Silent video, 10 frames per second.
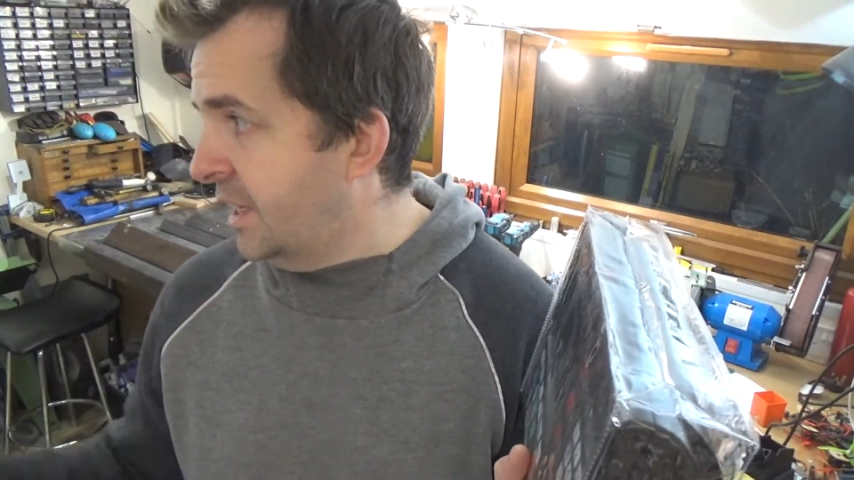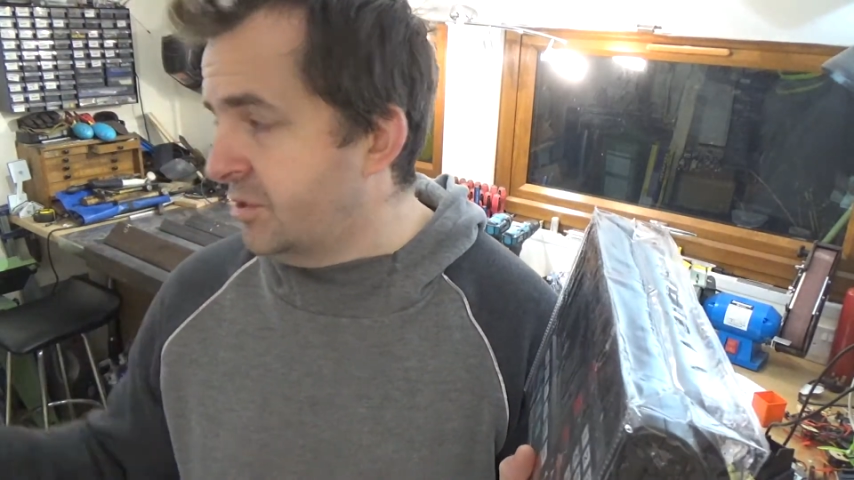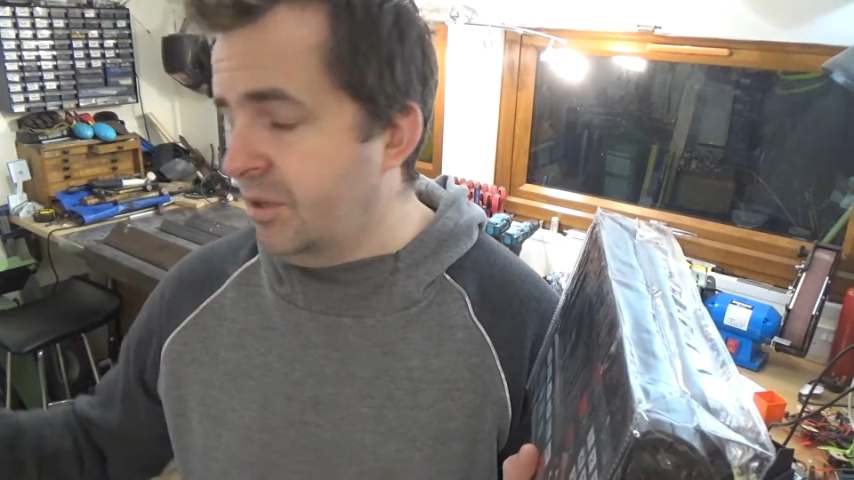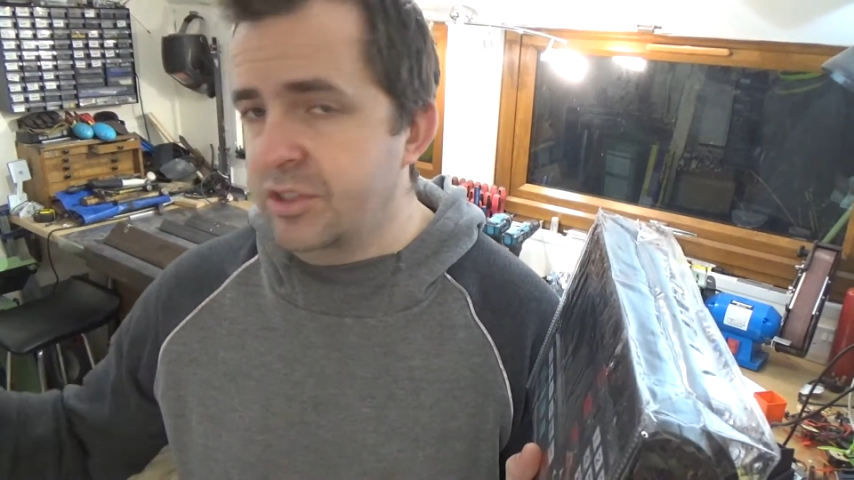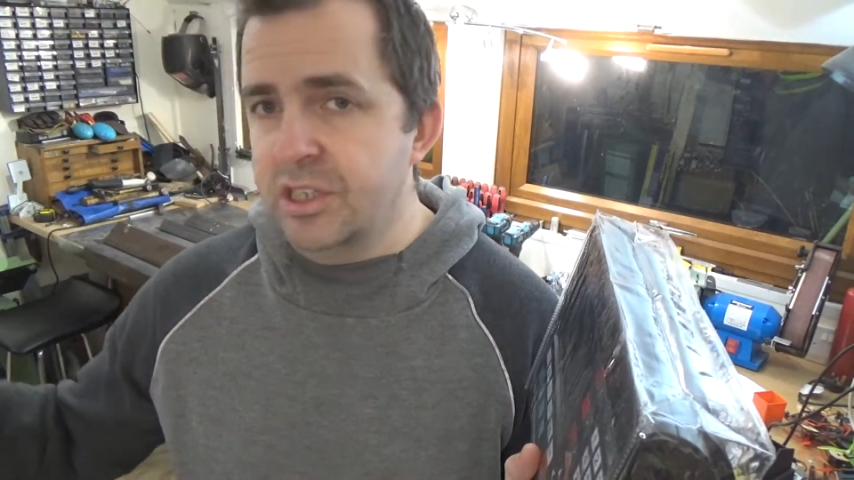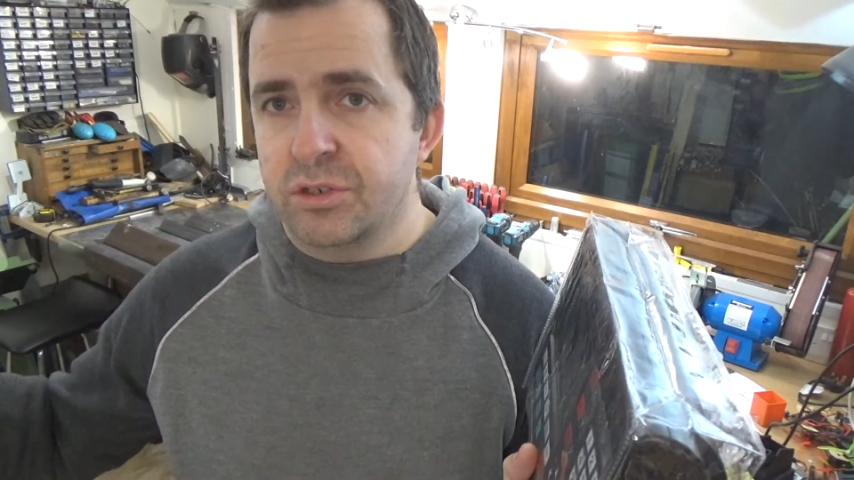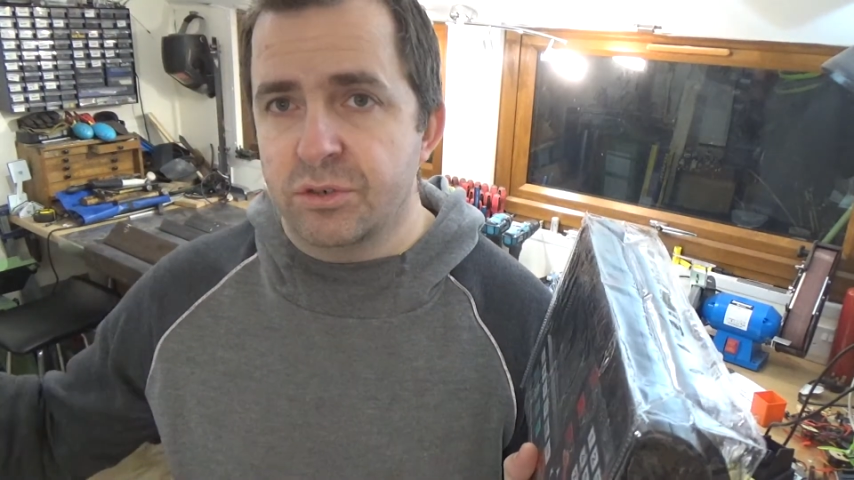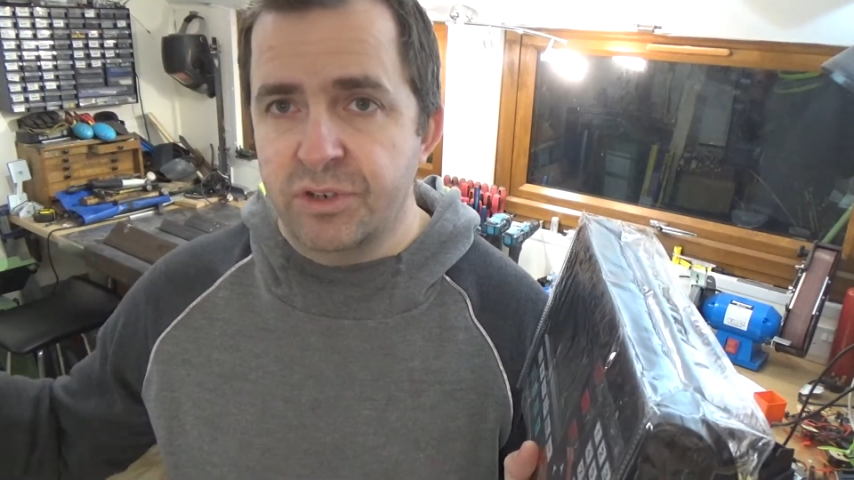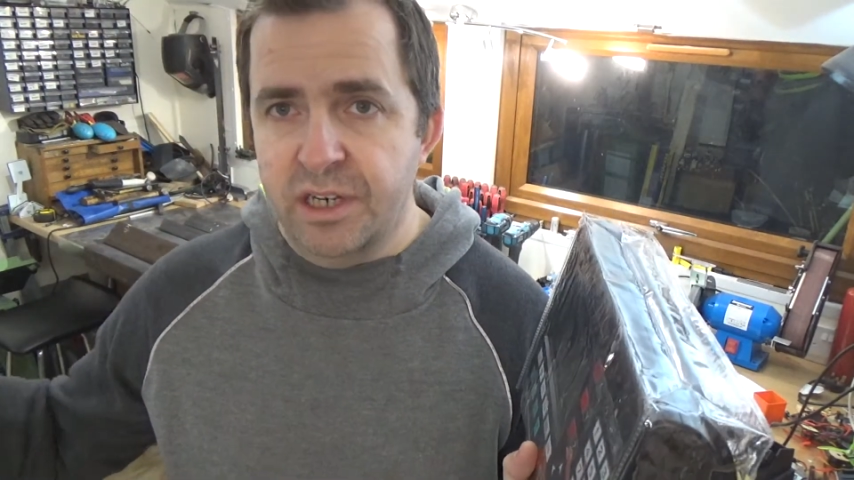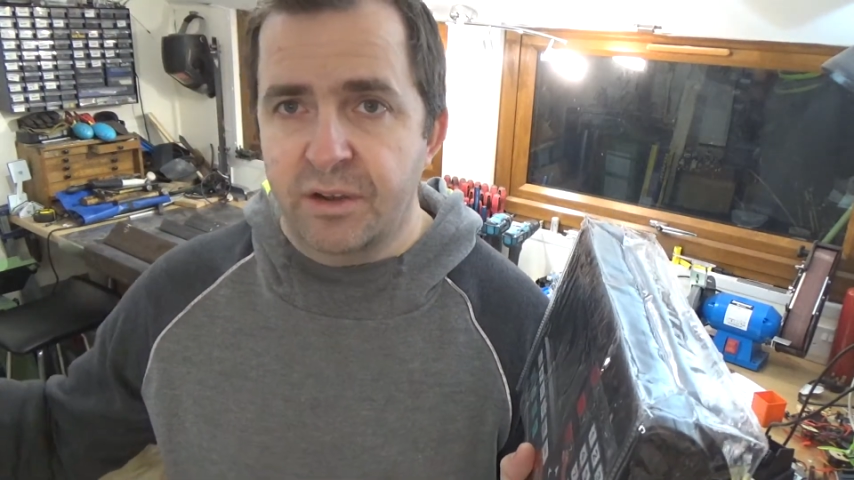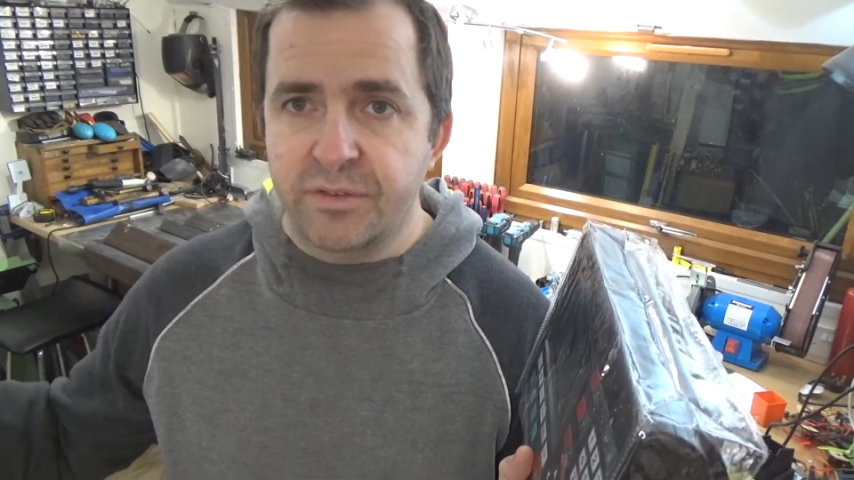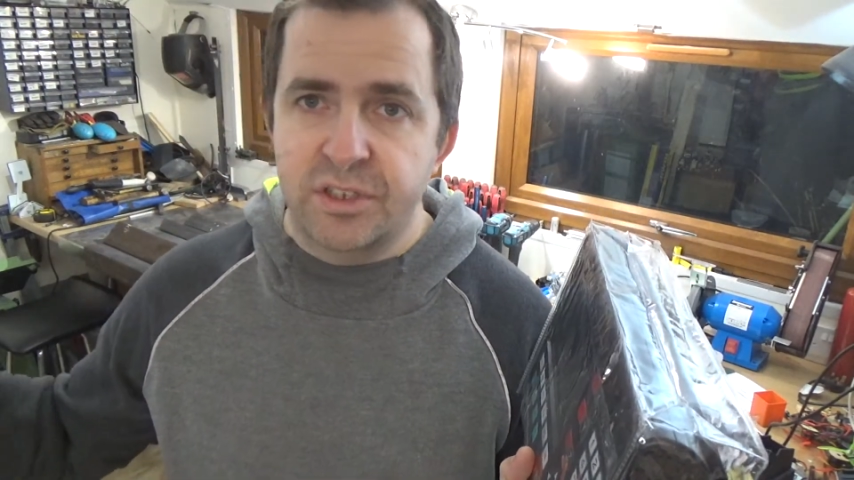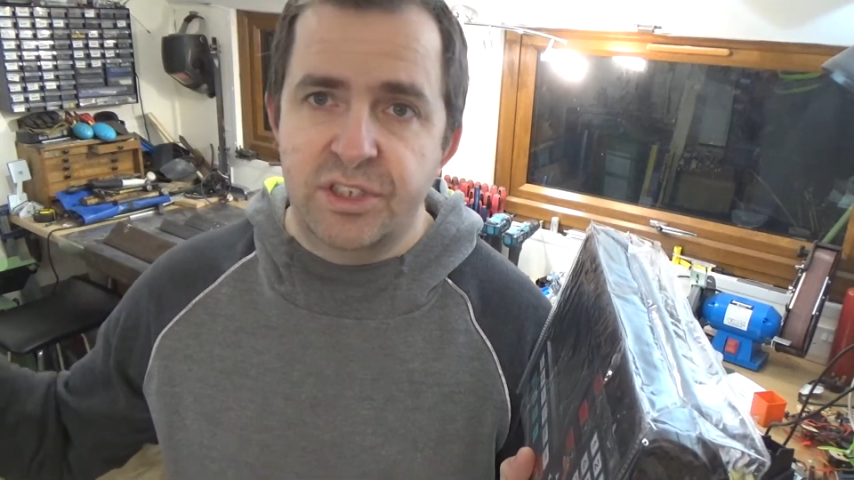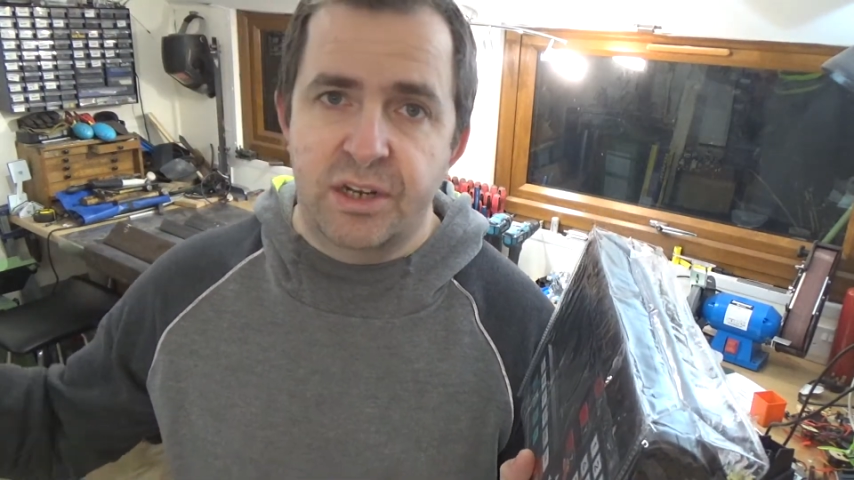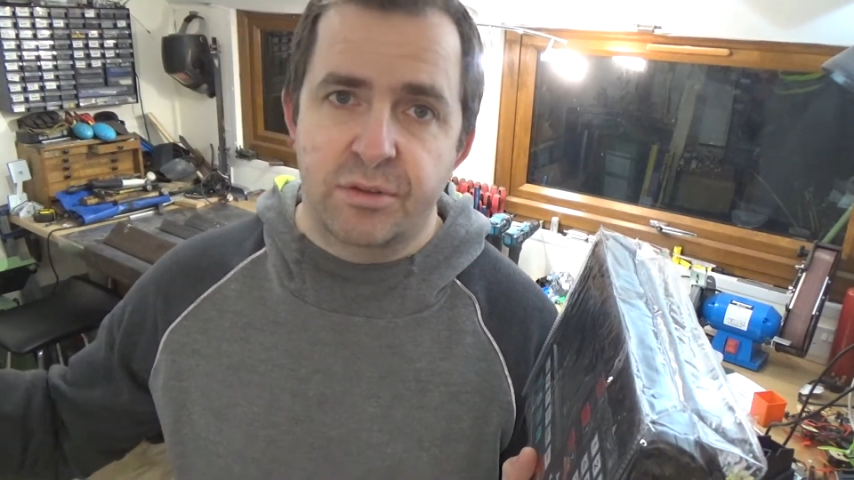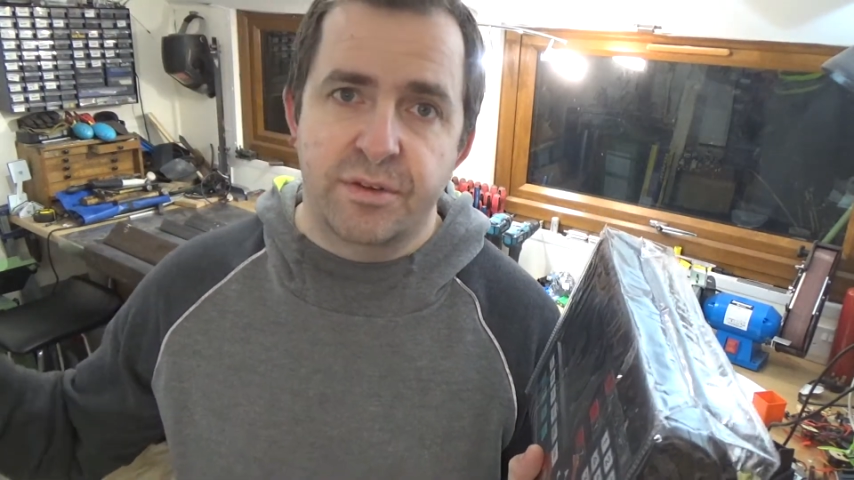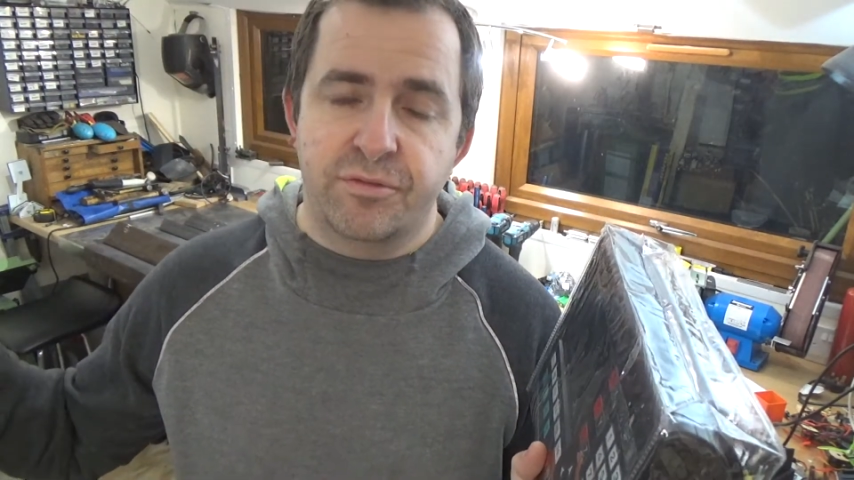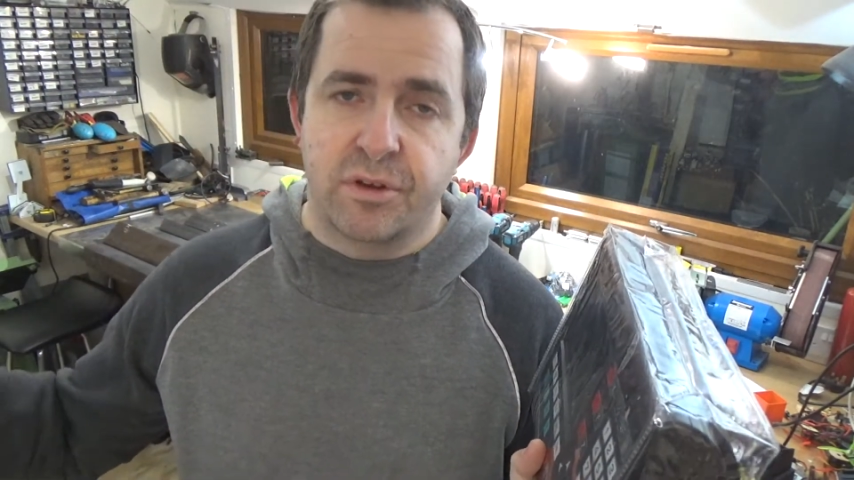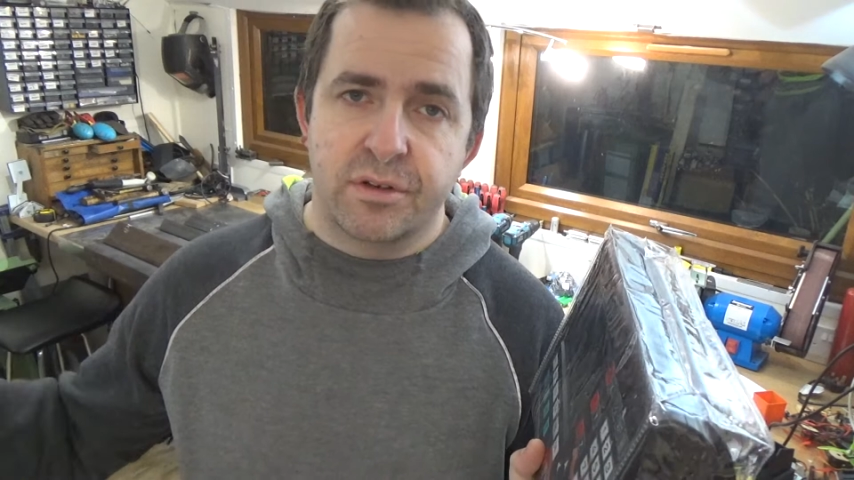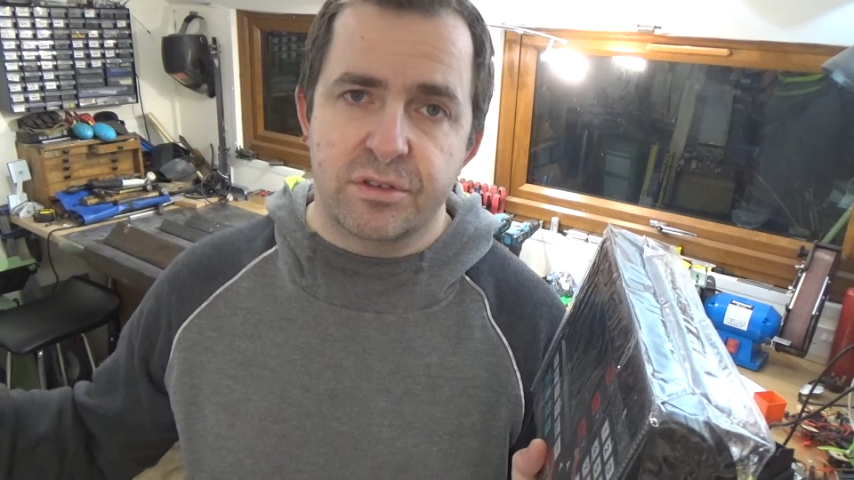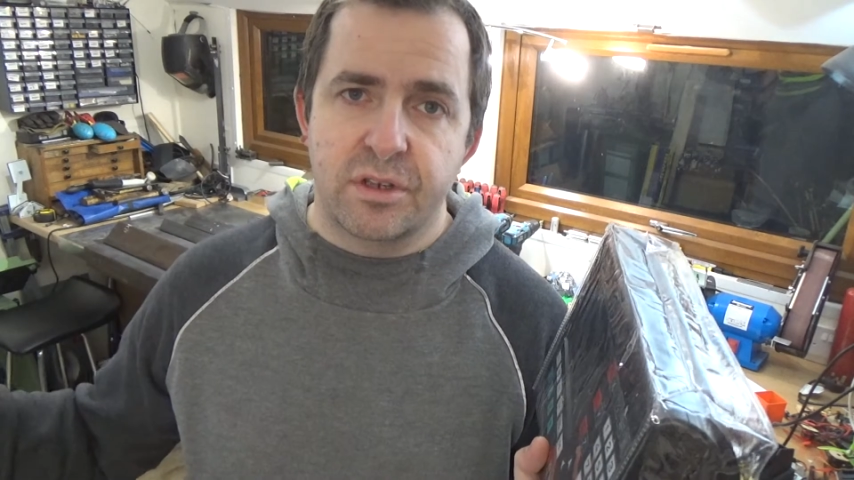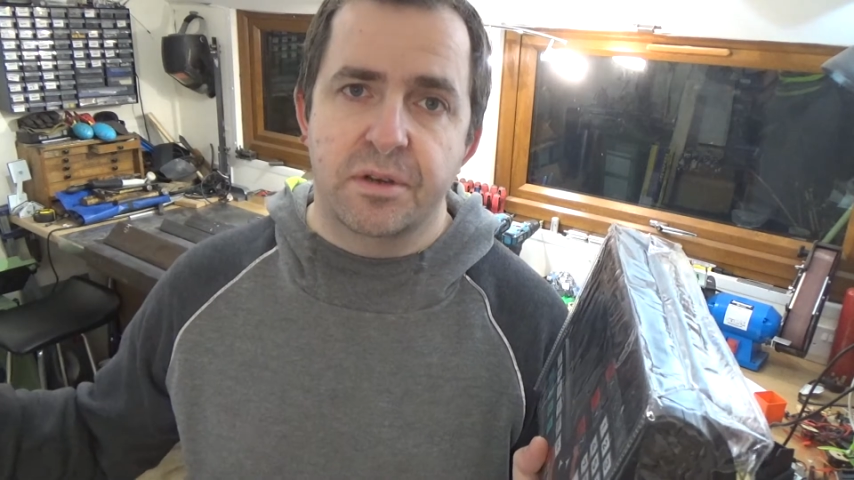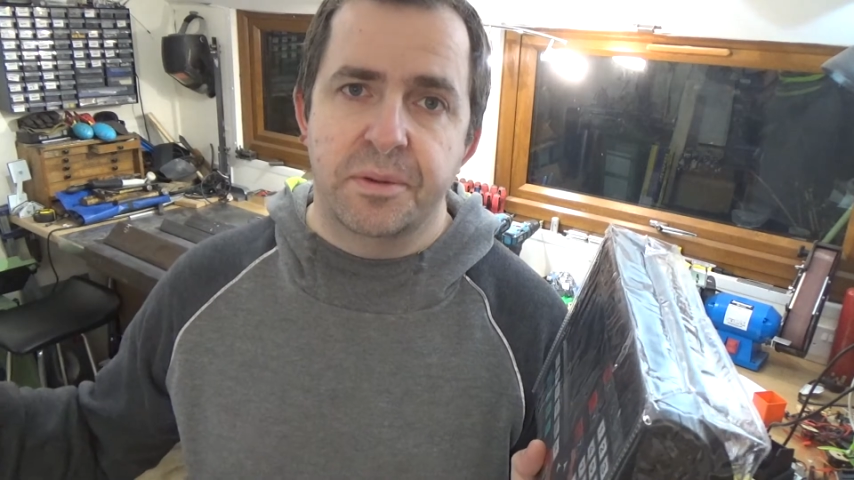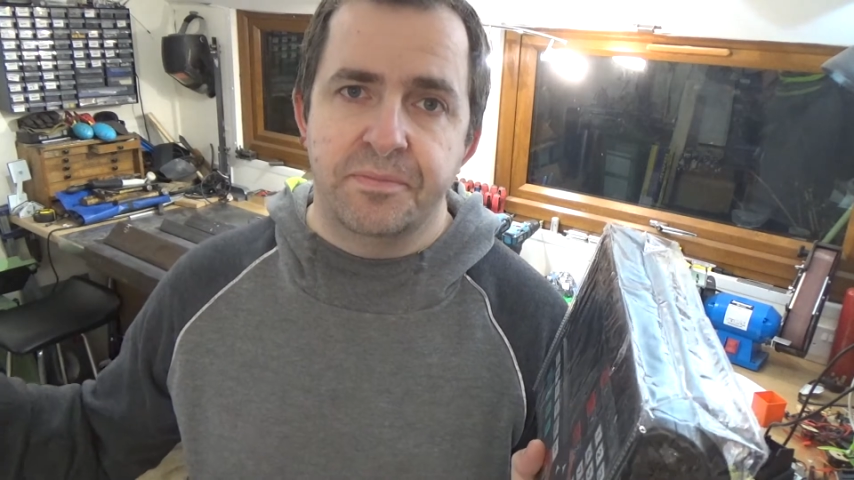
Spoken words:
got a digital readout for the Z on the front, so